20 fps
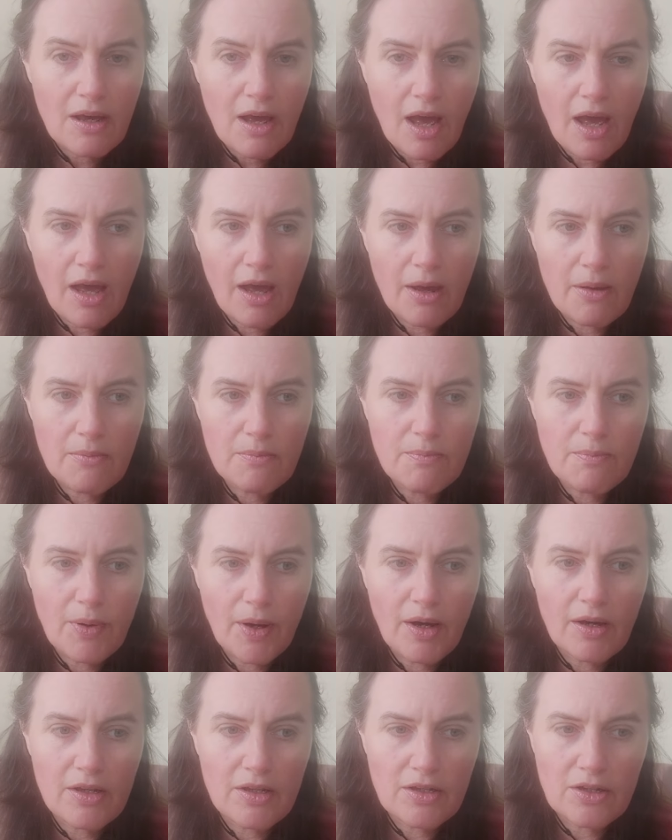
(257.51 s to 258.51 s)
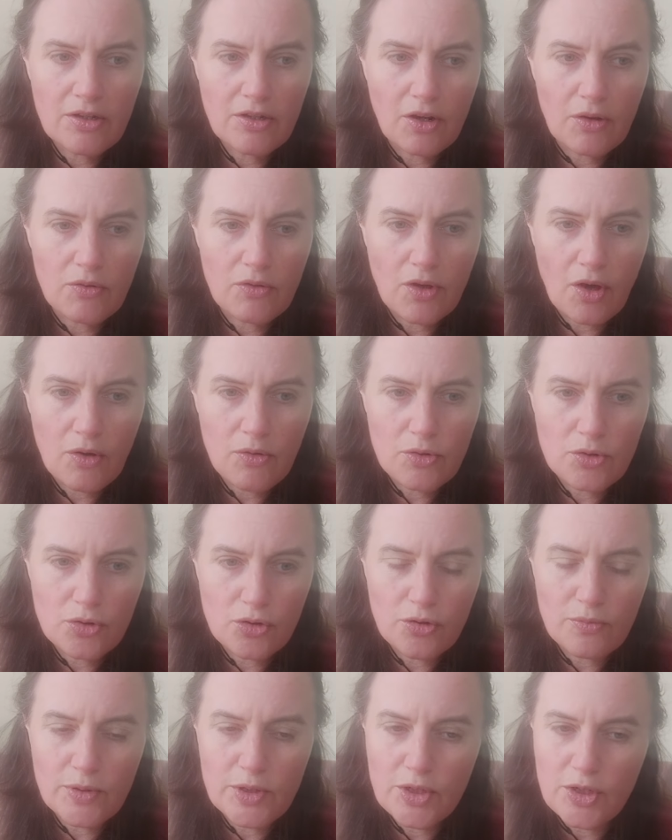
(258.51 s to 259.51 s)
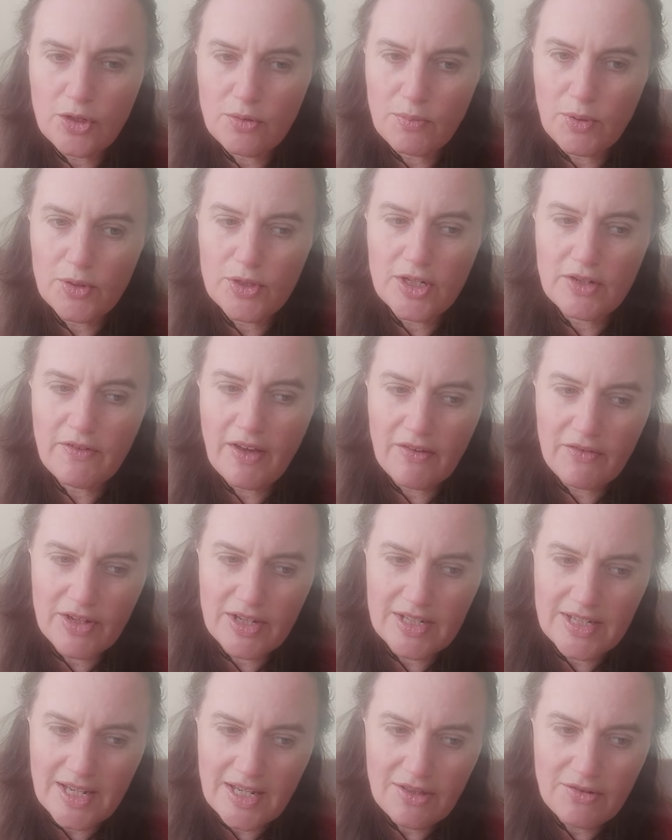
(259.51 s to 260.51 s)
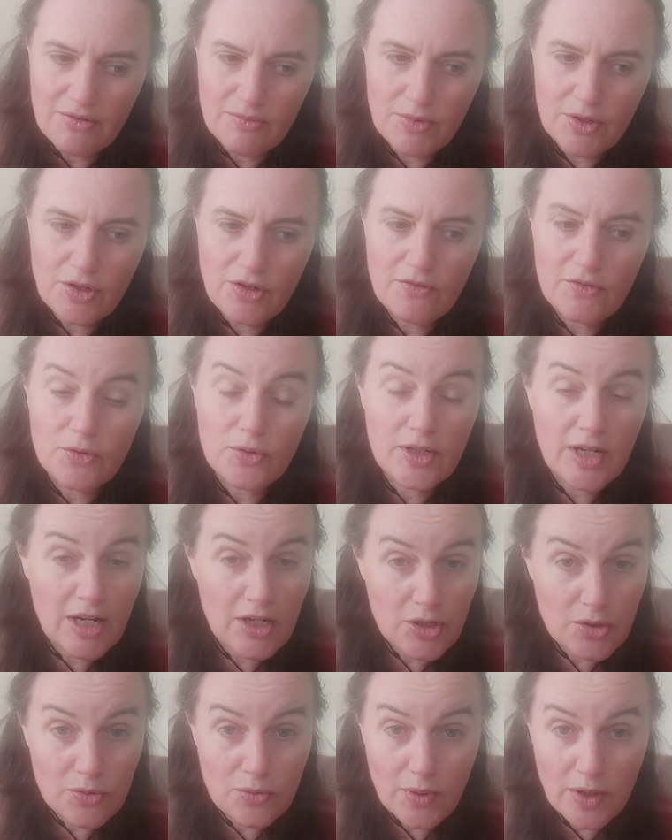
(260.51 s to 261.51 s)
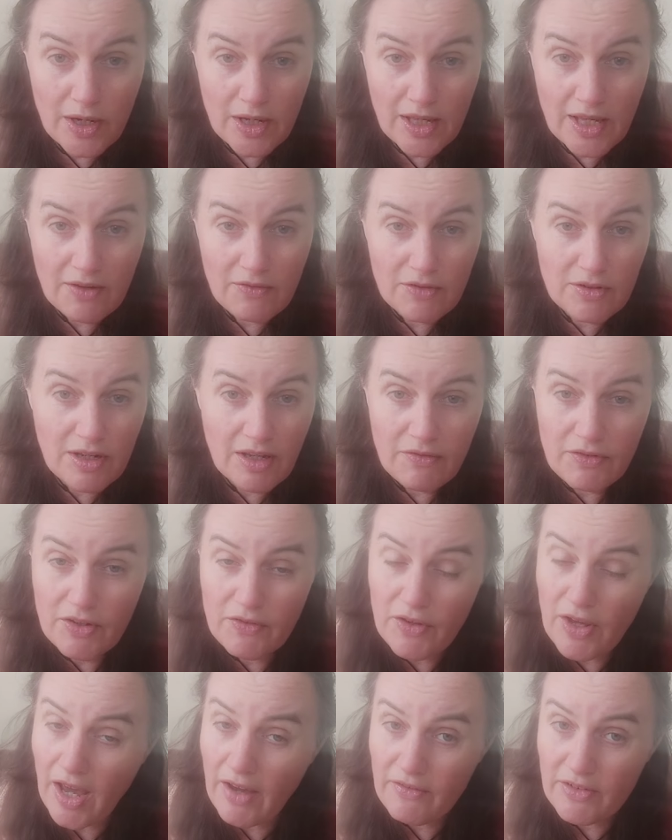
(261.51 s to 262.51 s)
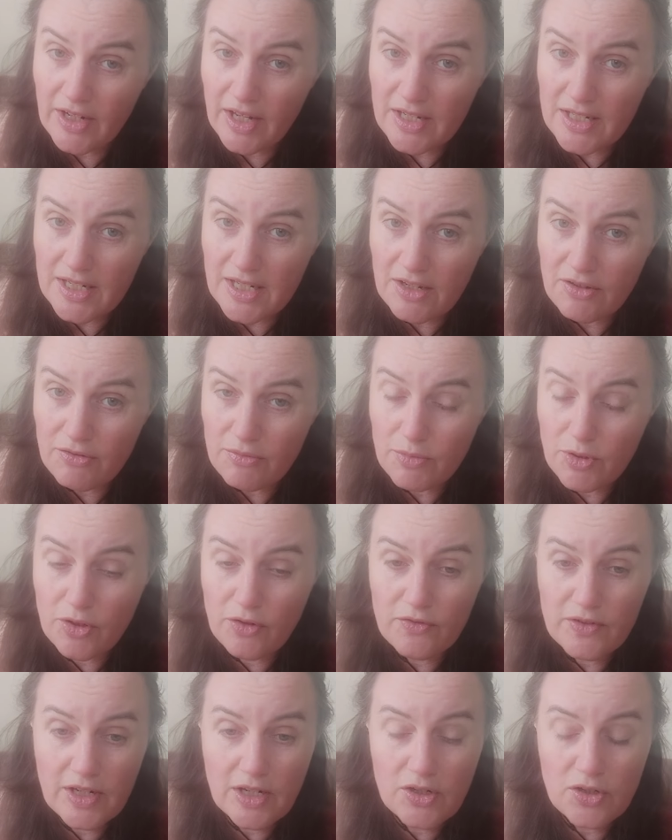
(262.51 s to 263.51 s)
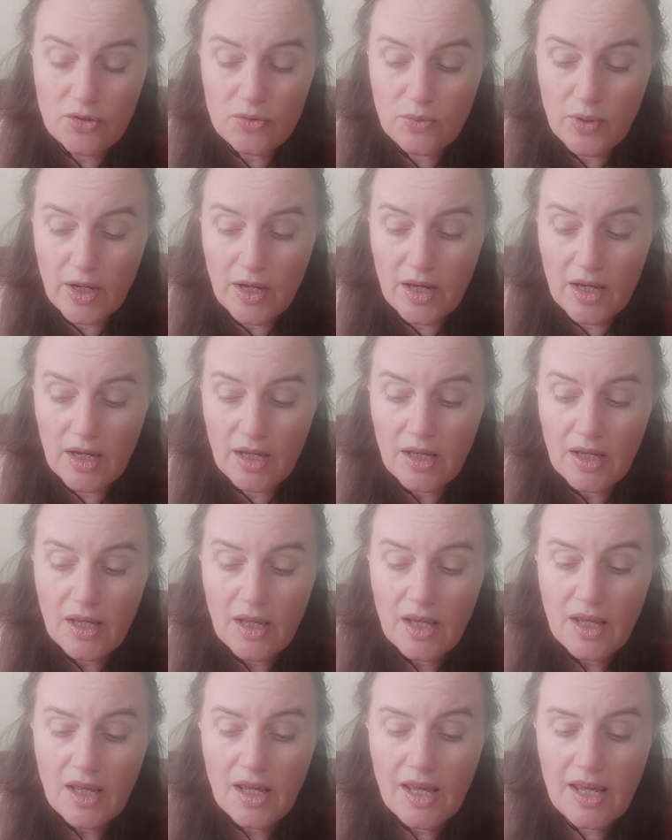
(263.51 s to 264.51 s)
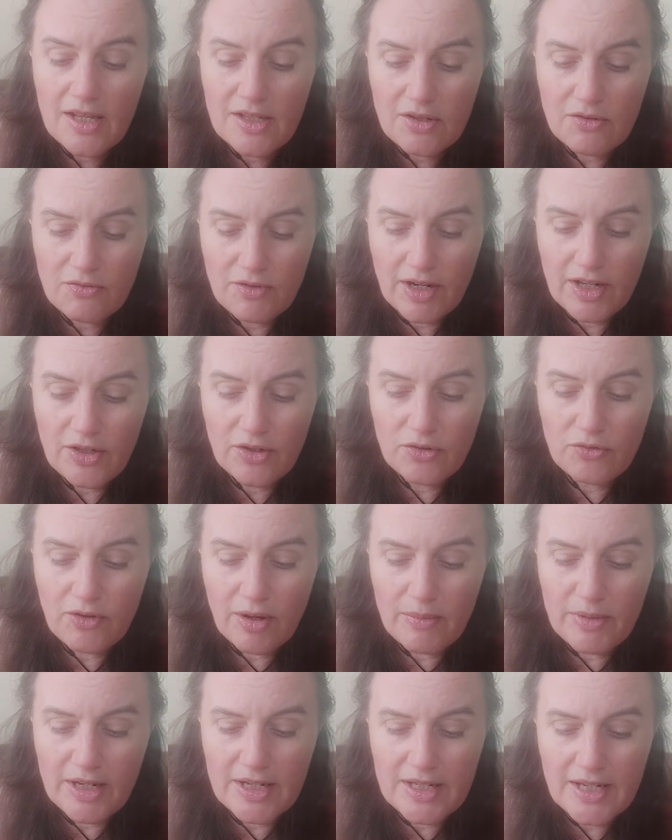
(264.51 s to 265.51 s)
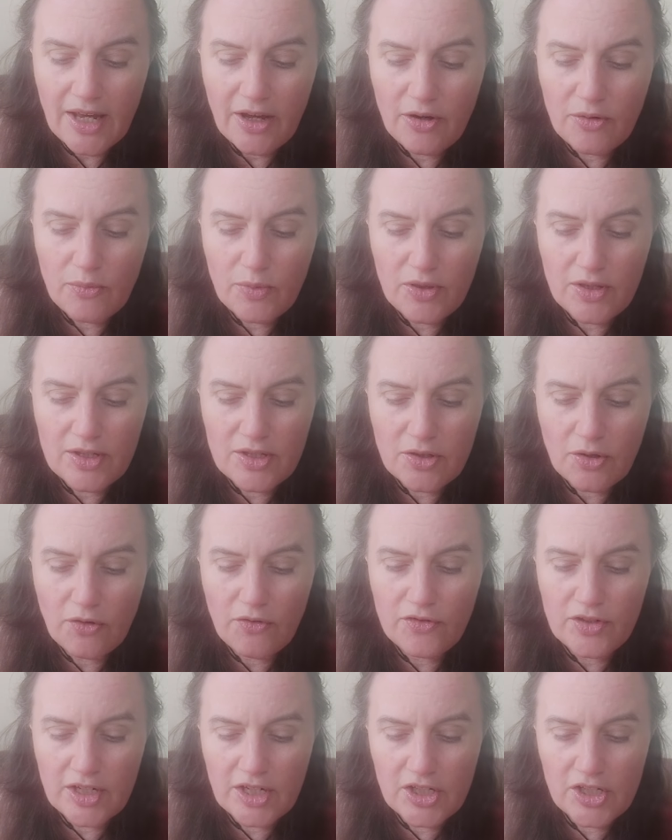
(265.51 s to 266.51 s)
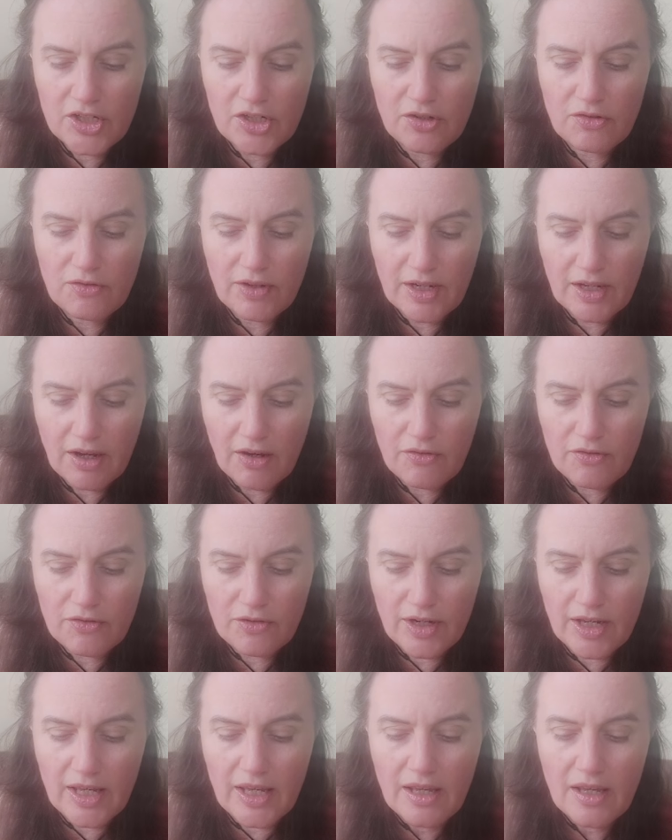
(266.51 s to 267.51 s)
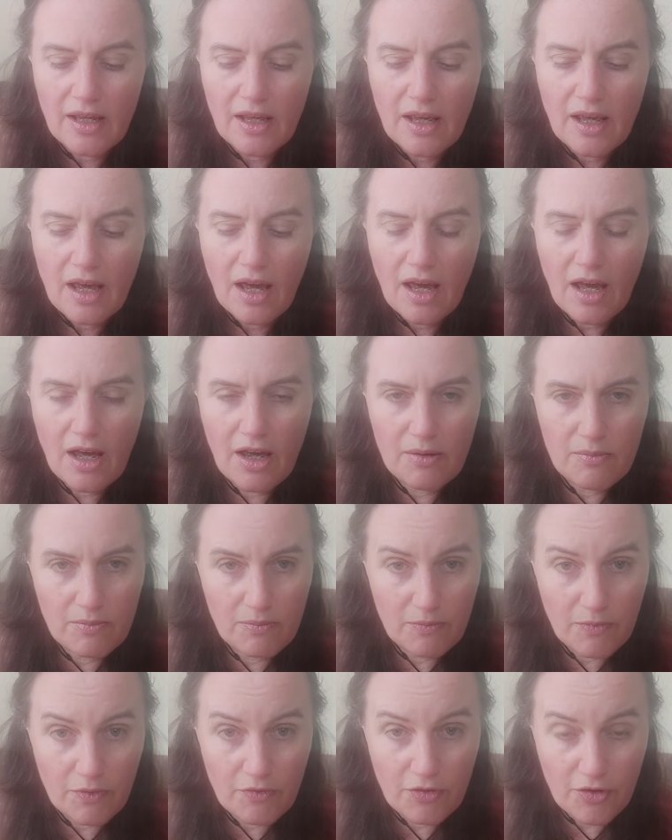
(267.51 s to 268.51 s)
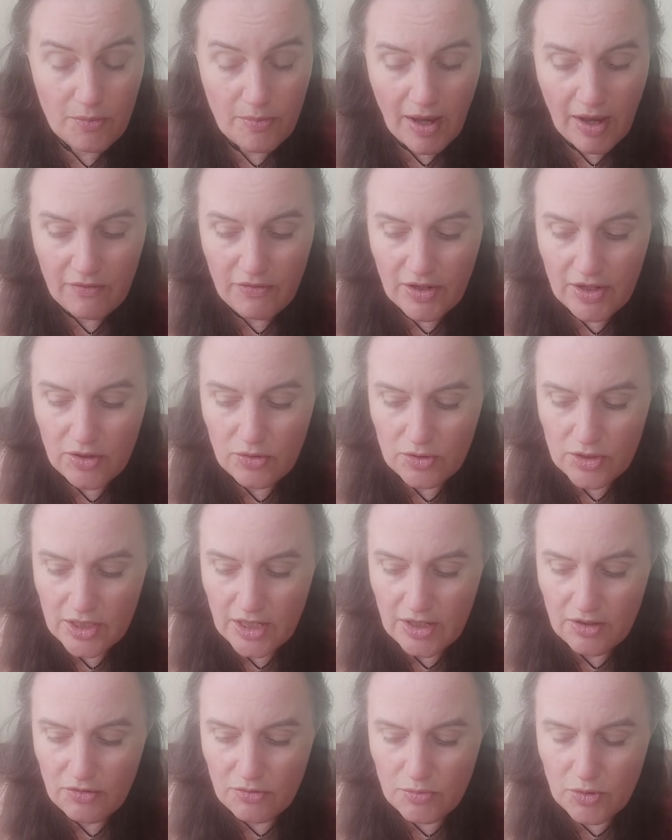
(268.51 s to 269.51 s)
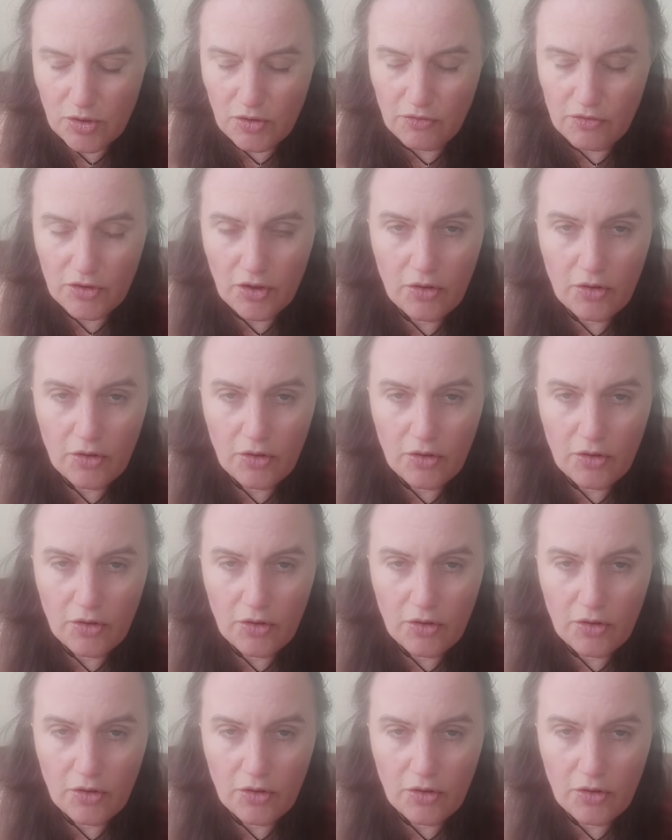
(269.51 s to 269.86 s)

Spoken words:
But, you know, the whole trauma to your body of having teeth removed or dental work, even if you haven't had teeth removed, dental work, it's a really good remedy to help with the soft tissue recovery from having your teeth removed.